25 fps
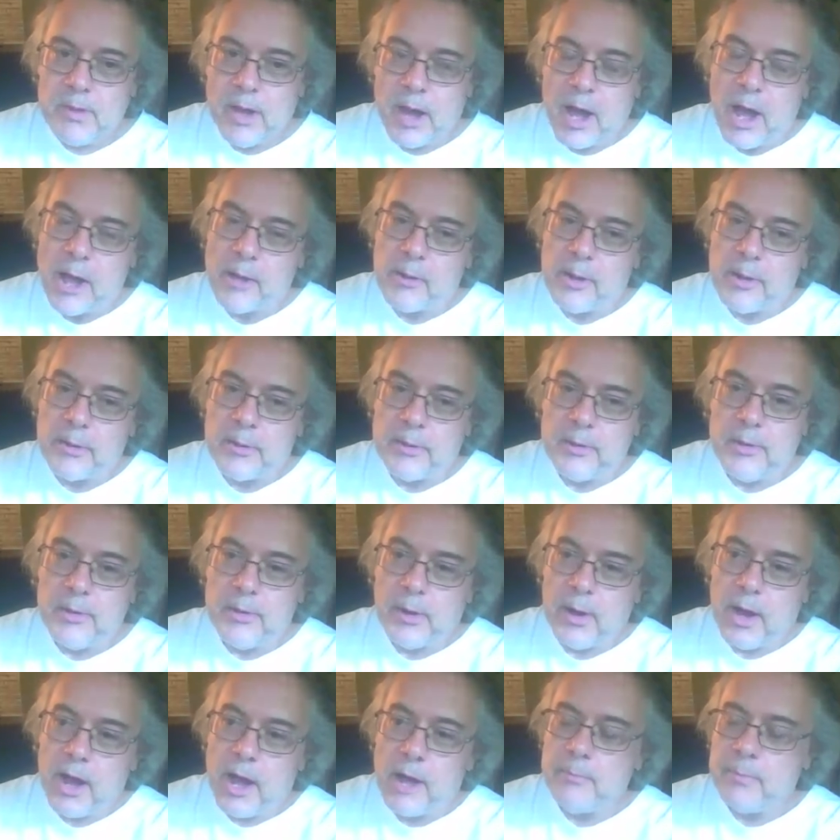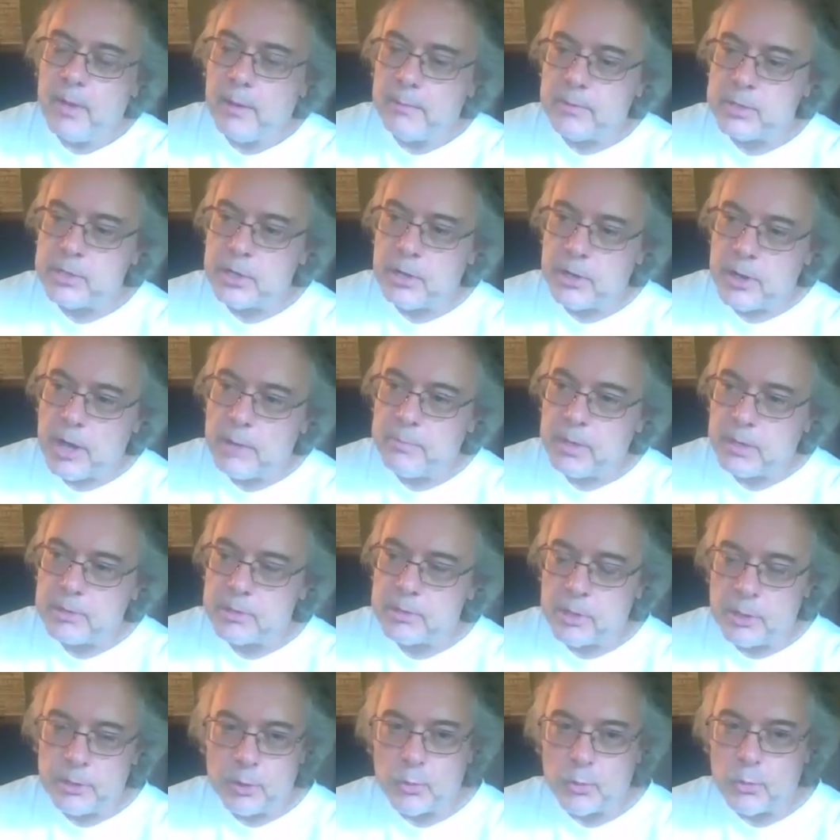I, I you know, I'm not saying I'm not
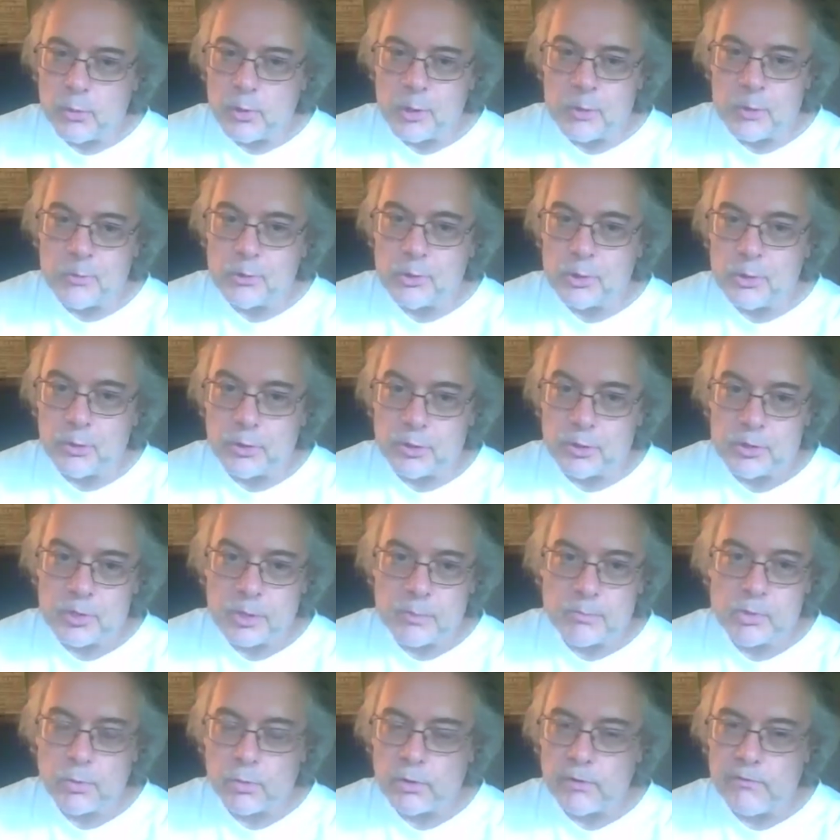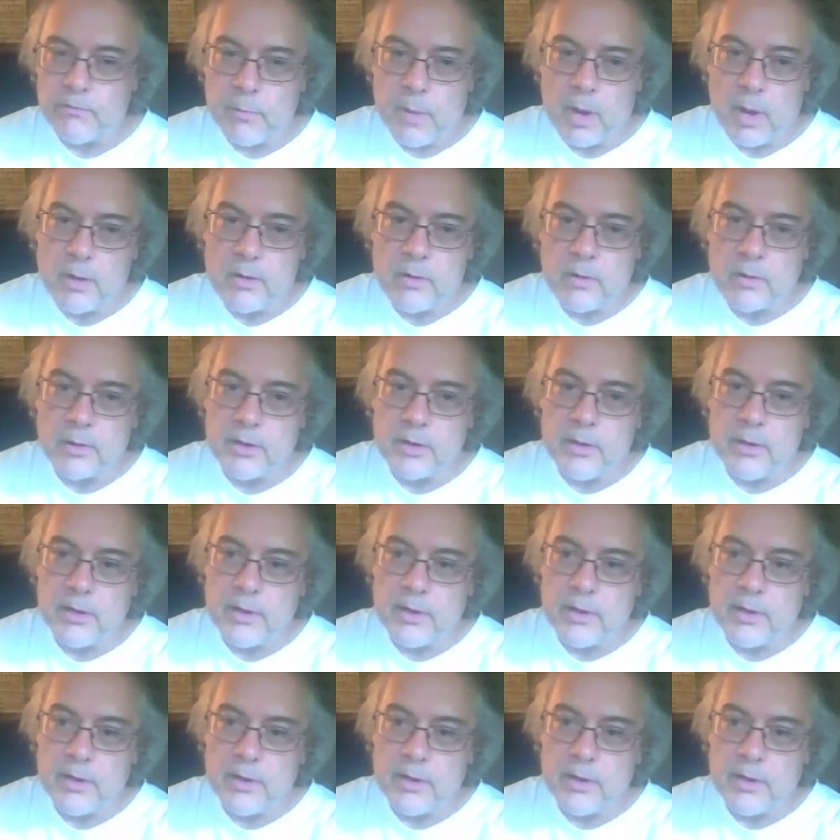saying that we're going to return to some sort of monarchy.